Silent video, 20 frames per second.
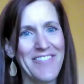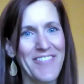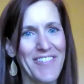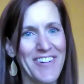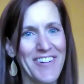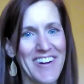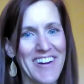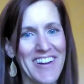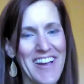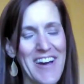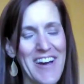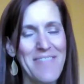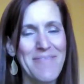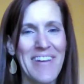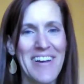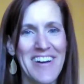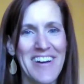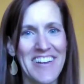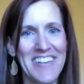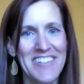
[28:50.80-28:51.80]
for
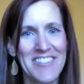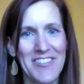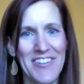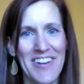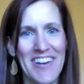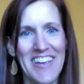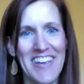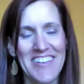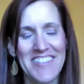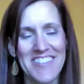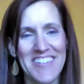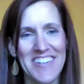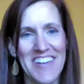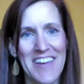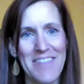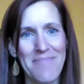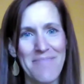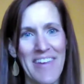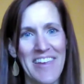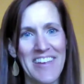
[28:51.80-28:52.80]
coming on and joining us today
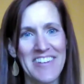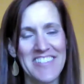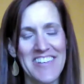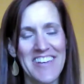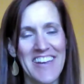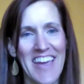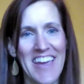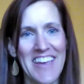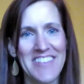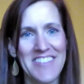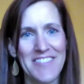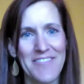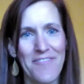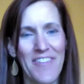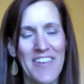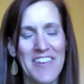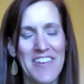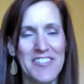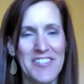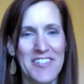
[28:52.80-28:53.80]
and being today's
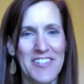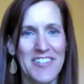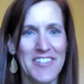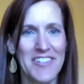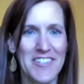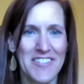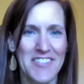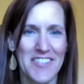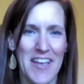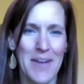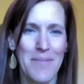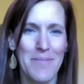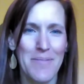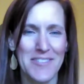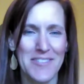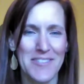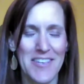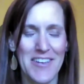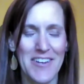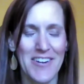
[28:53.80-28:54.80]
featured
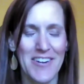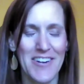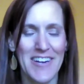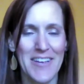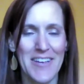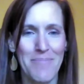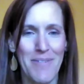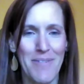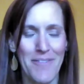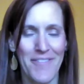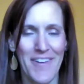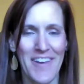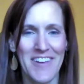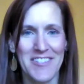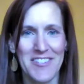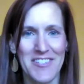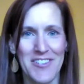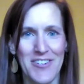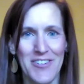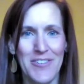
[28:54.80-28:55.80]
cybersecurity
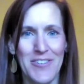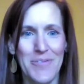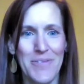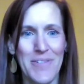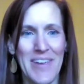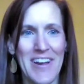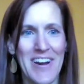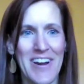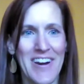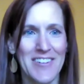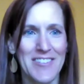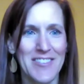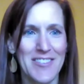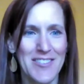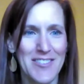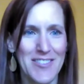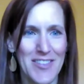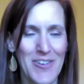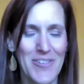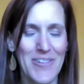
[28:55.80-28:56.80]
professional. We are
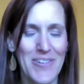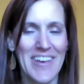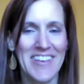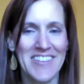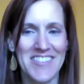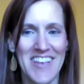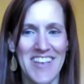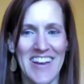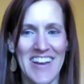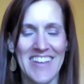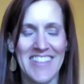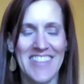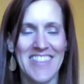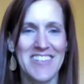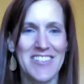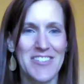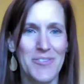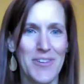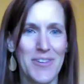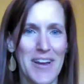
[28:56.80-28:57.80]
so excited
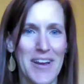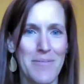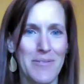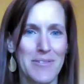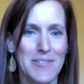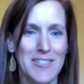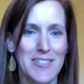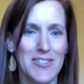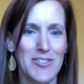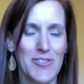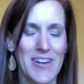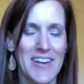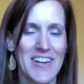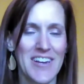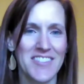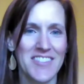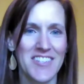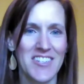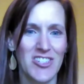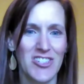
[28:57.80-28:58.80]
that you were able to join
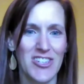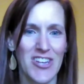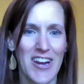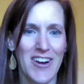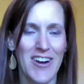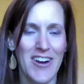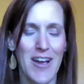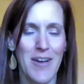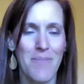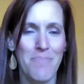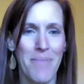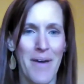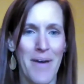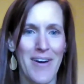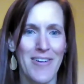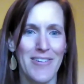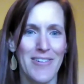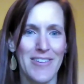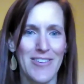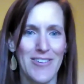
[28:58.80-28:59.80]
us and share
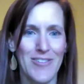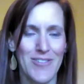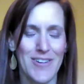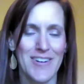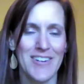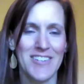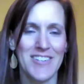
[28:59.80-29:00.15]
about your